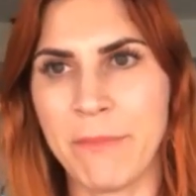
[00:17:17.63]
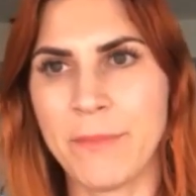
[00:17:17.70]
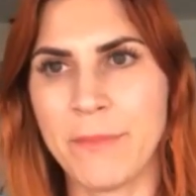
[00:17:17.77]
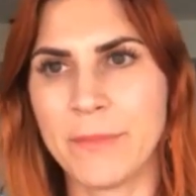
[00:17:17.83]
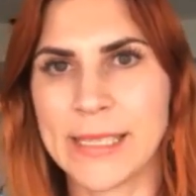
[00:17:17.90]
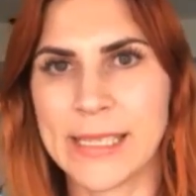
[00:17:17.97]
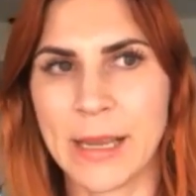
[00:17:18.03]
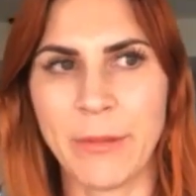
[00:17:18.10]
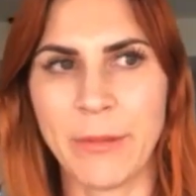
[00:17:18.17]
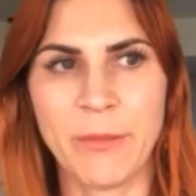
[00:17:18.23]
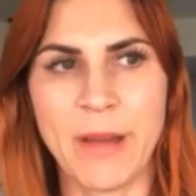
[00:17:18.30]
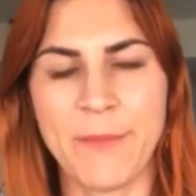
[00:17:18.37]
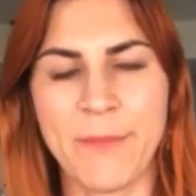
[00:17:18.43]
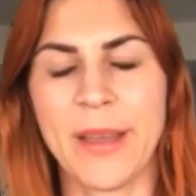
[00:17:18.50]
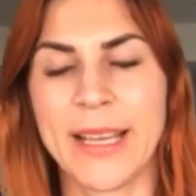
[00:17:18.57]
some of
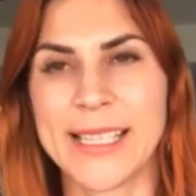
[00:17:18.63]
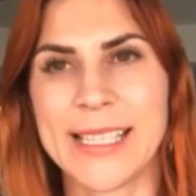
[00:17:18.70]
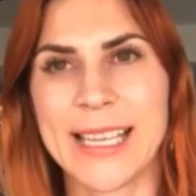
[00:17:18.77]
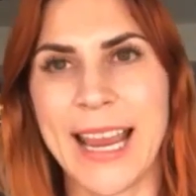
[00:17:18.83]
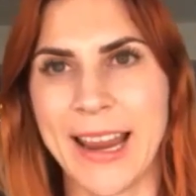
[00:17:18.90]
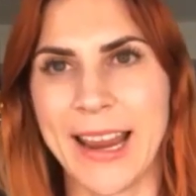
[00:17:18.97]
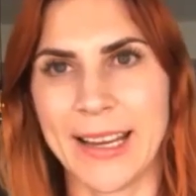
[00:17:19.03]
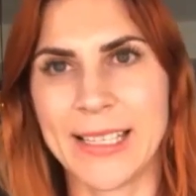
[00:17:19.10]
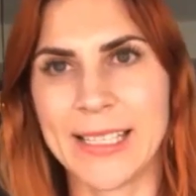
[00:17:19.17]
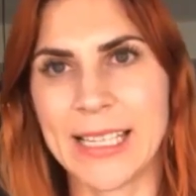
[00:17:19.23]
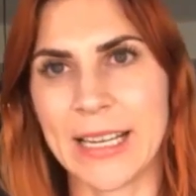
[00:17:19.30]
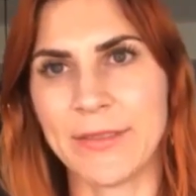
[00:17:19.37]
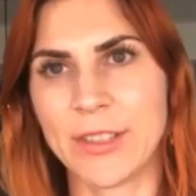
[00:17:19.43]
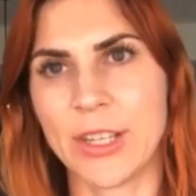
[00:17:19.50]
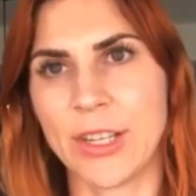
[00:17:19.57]
my biggest haters
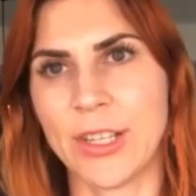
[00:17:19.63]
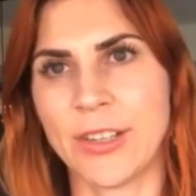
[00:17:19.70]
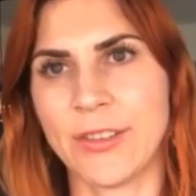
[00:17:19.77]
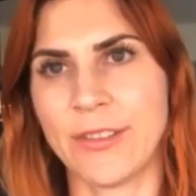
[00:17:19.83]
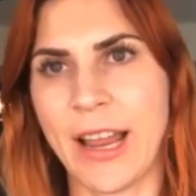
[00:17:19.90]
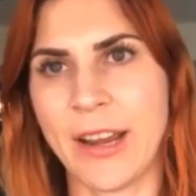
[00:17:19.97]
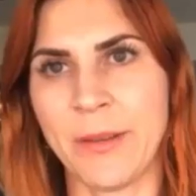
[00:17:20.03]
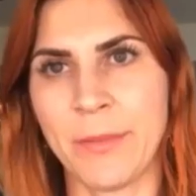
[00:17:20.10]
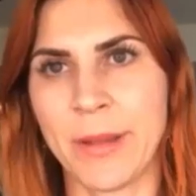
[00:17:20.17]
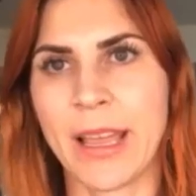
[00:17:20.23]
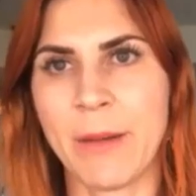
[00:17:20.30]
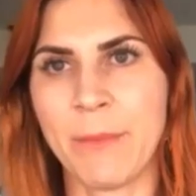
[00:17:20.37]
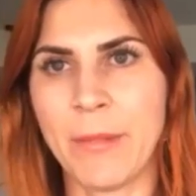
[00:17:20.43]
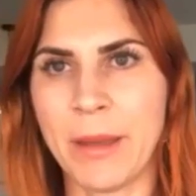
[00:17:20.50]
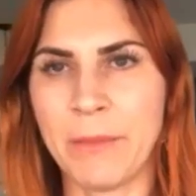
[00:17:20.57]
have turned around and
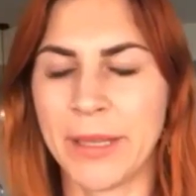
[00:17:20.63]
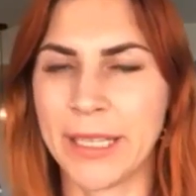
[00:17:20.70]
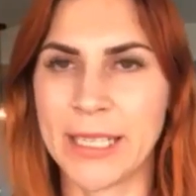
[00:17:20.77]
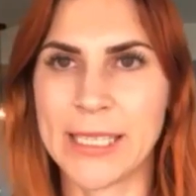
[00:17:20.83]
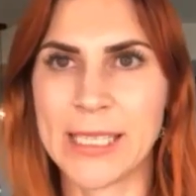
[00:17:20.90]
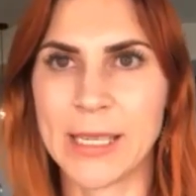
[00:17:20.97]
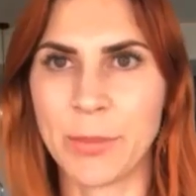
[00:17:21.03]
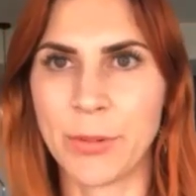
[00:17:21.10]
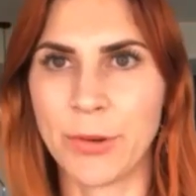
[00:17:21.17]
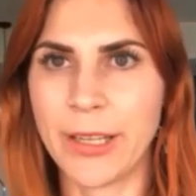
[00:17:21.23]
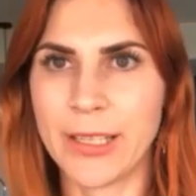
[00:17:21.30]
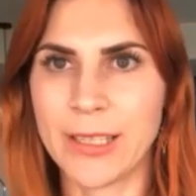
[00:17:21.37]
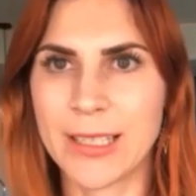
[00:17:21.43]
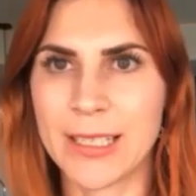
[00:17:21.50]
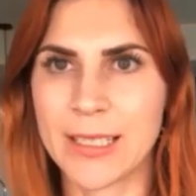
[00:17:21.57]
become my biggest
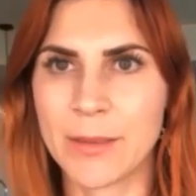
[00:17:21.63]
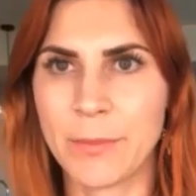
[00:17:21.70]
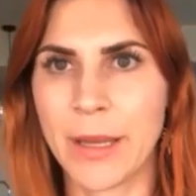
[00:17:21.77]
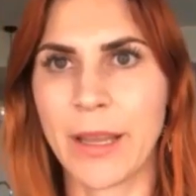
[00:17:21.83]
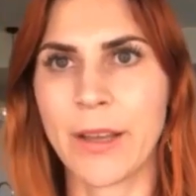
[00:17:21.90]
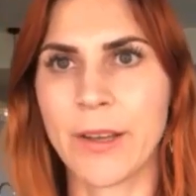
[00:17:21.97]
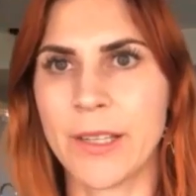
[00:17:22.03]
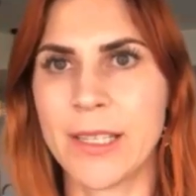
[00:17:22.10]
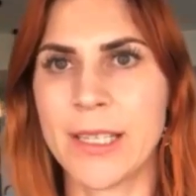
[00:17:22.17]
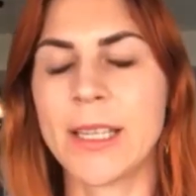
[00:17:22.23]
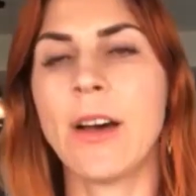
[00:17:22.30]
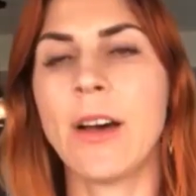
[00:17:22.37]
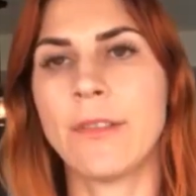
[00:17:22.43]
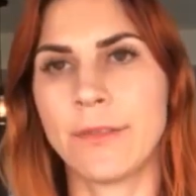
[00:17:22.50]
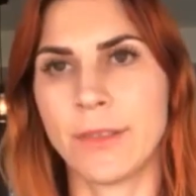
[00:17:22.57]
supporters because
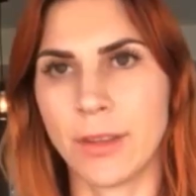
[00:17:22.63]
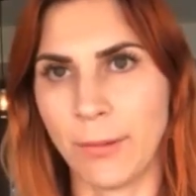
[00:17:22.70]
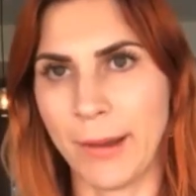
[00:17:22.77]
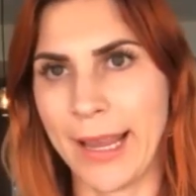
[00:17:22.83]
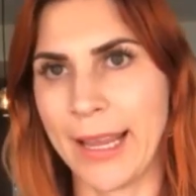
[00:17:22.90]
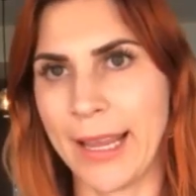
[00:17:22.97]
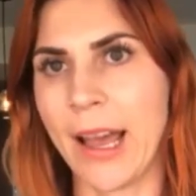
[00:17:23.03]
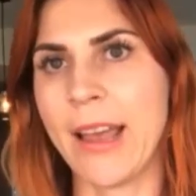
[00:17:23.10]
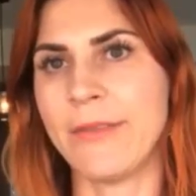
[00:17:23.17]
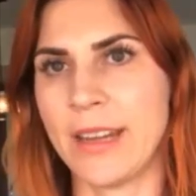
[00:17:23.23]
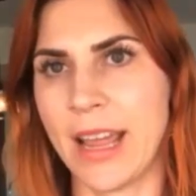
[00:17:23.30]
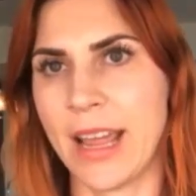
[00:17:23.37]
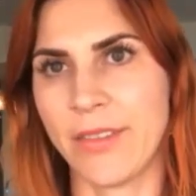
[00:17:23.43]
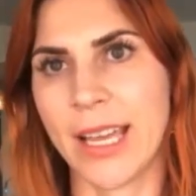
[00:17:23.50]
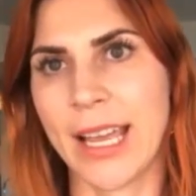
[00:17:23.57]
of the way I've
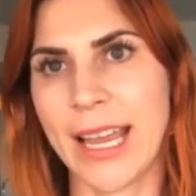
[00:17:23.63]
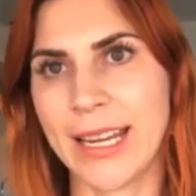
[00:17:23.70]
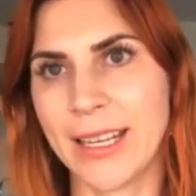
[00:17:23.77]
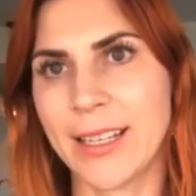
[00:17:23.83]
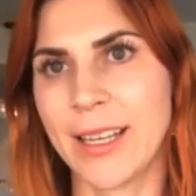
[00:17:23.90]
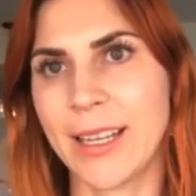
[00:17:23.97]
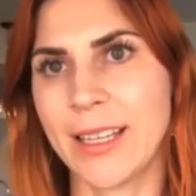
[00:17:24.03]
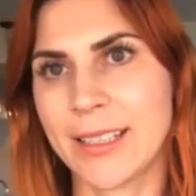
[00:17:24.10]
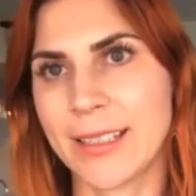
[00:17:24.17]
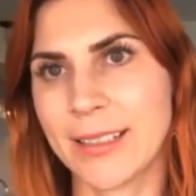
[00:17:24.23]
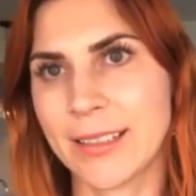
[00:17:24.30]
navigated it.